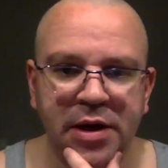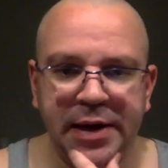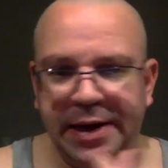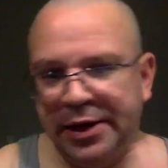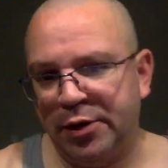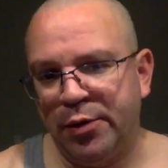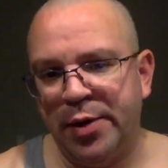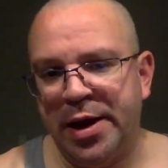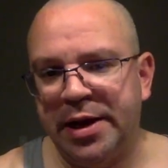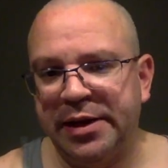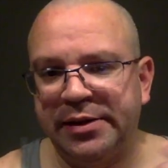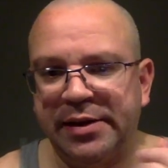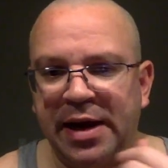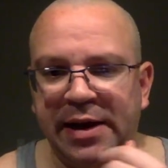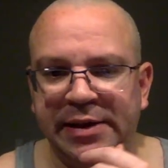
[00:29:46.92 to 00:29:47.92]
And it
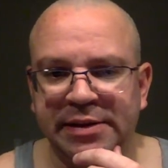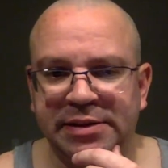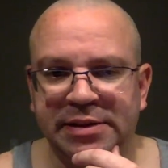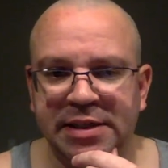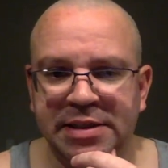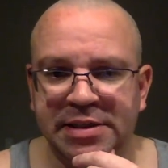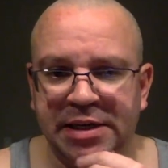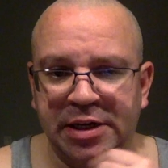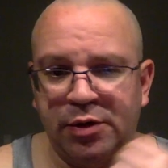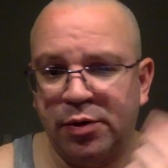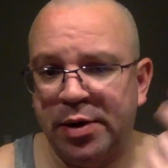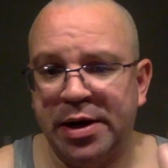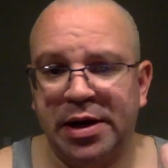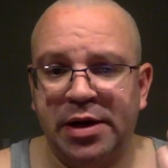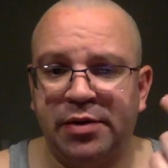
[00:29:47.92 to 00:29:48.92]
created dynasties and it
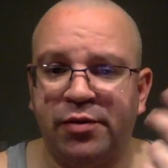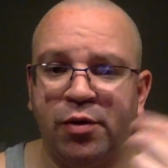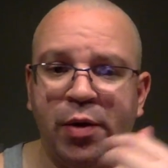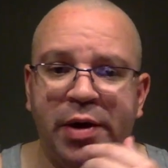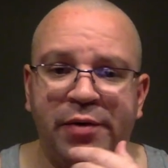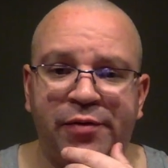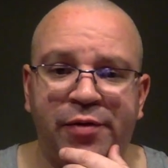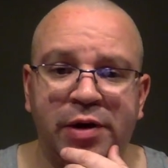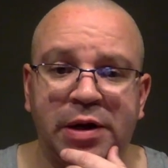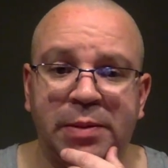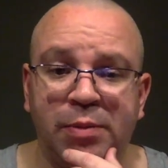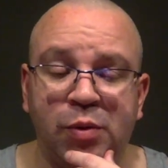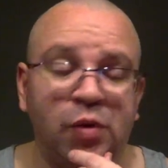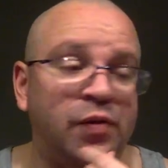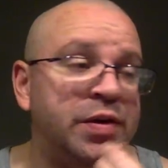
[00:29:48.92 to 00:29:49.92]
created great fucking
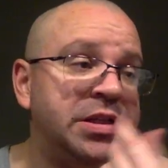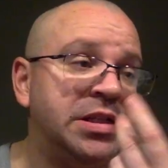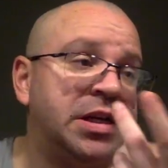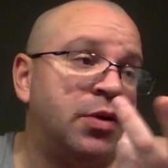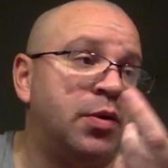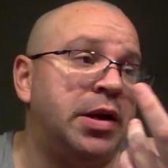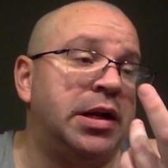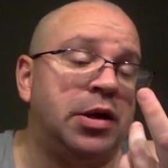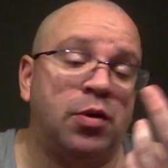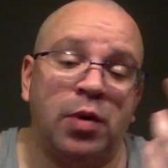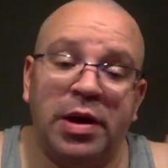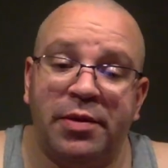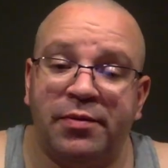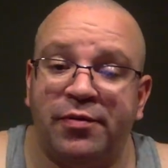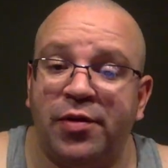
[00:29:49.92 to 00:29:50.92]
movies. It created
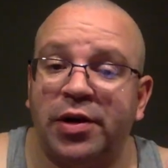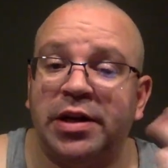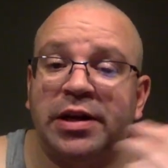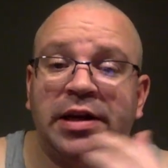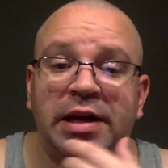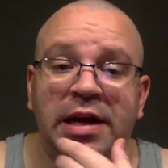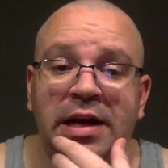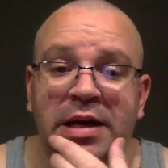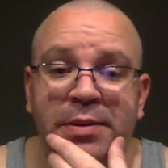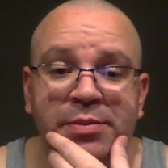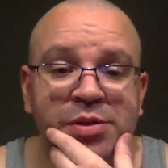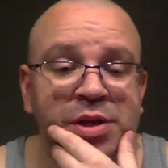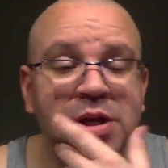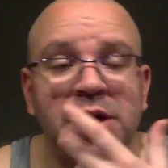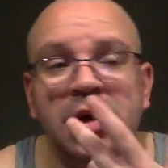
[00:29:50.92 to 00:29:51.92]
great fucking
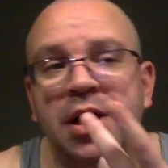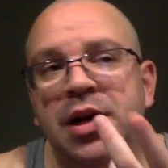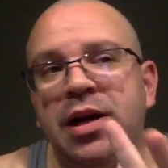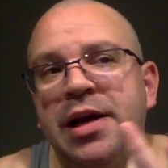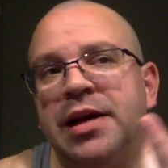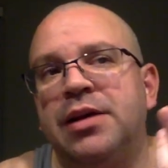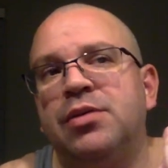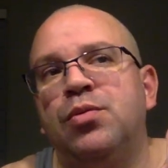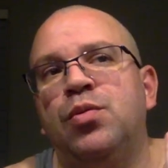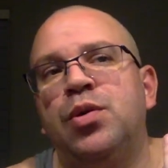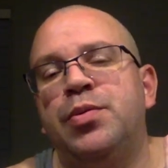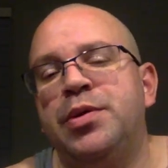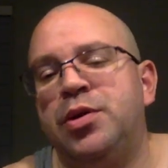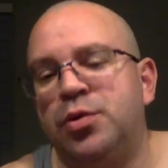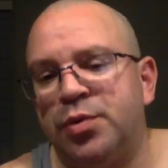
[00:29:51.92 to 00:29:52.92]
games. Like, what
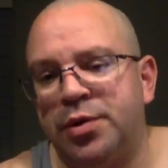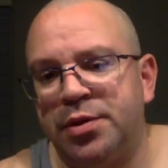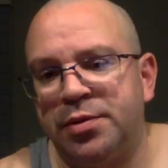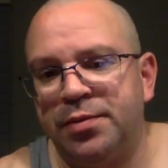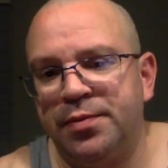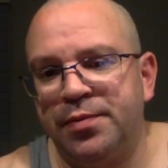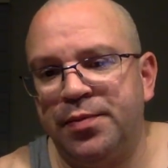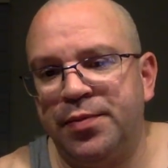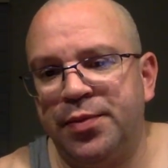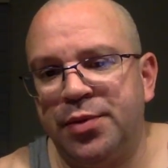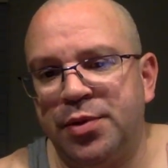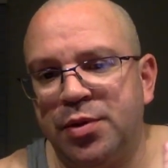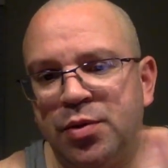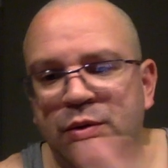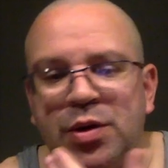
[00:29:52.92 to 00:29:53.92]
are we doing?
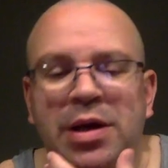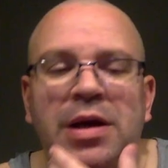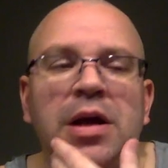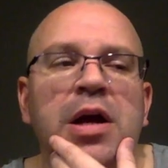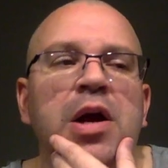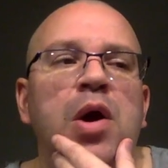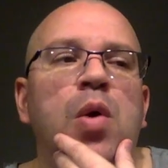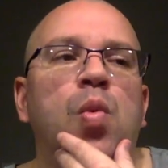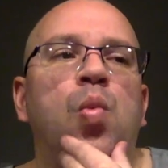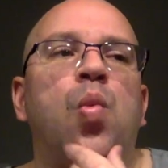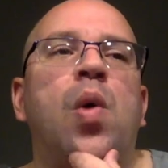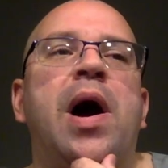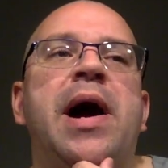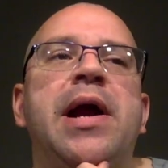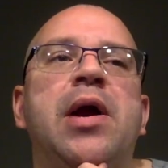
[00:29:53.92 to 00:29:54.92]
Like,
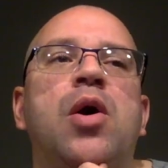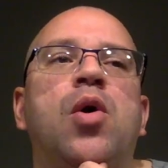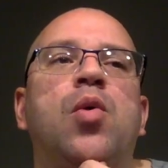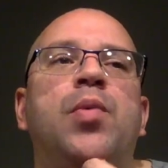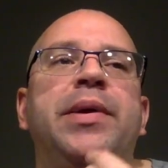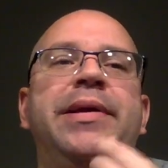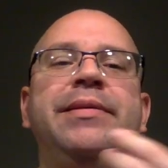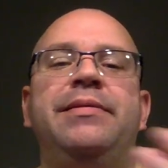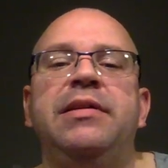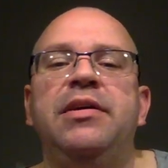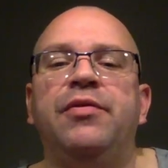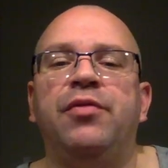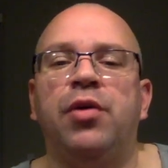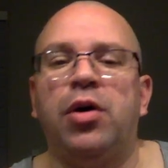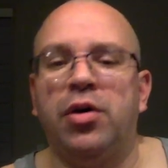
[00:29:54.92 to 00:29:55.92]
why are we
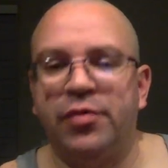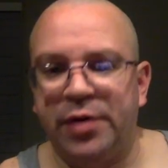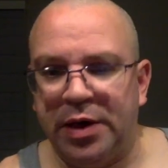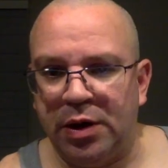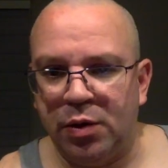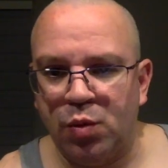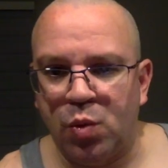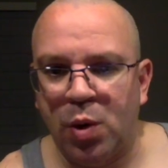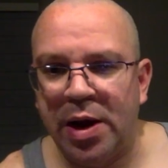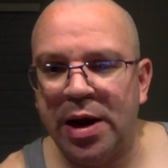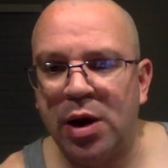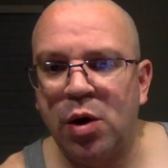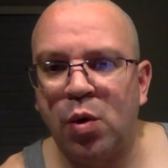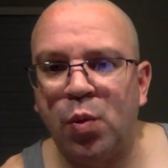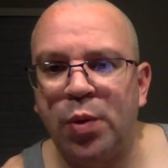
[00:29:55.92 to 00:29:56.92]
devolving? Why
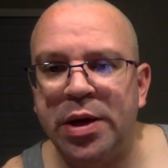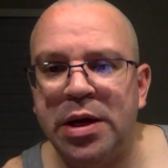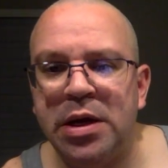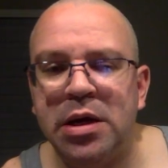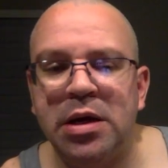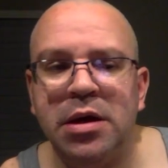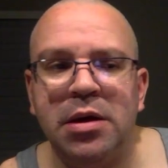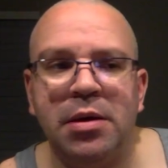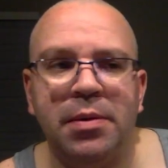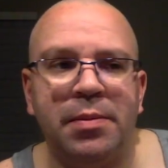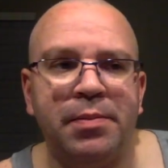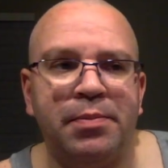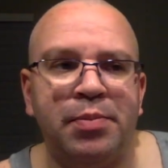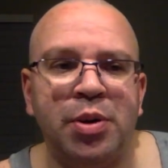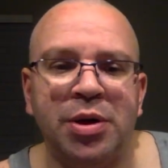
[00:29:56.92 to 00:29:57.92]
are we
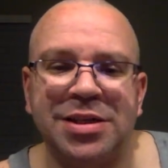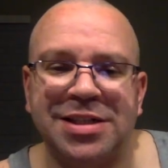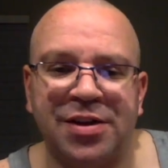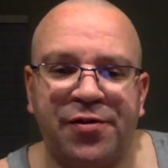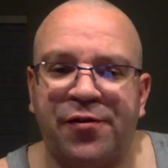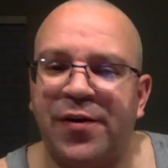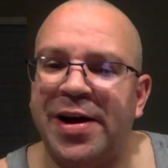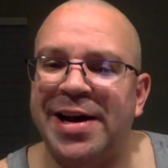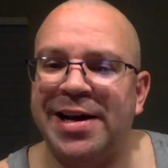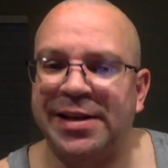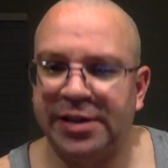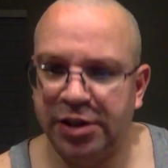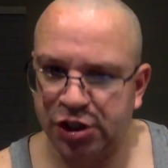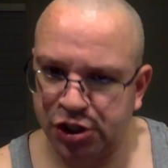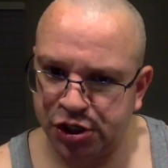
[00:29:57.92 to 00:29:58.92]

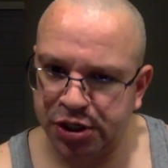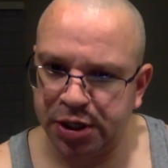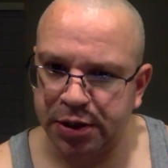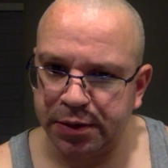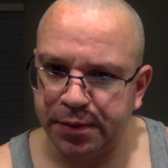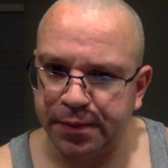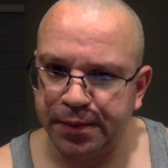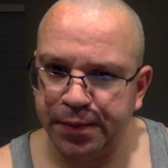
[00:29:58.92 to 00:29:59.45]
pussifying this shit?